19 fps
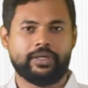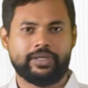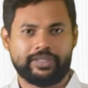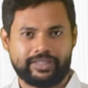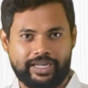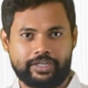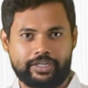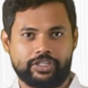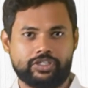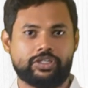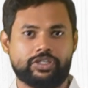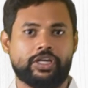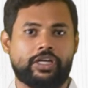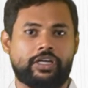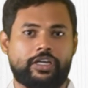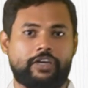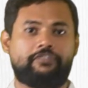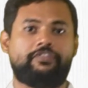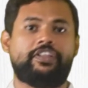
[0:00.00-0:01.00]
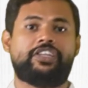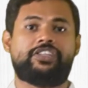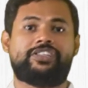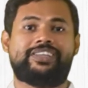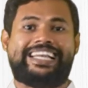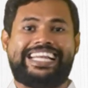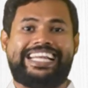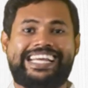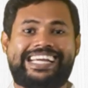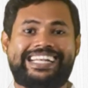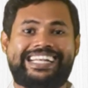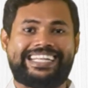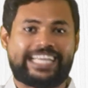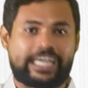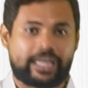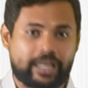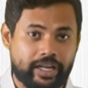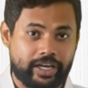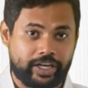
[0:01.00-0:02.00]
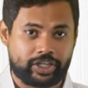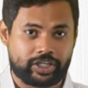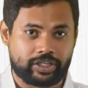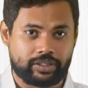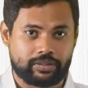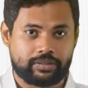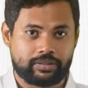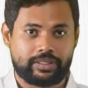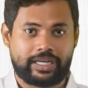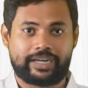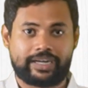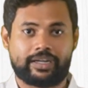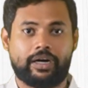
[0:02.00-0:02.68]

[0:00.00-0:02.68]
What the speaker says: That is, if there is a legal declaration that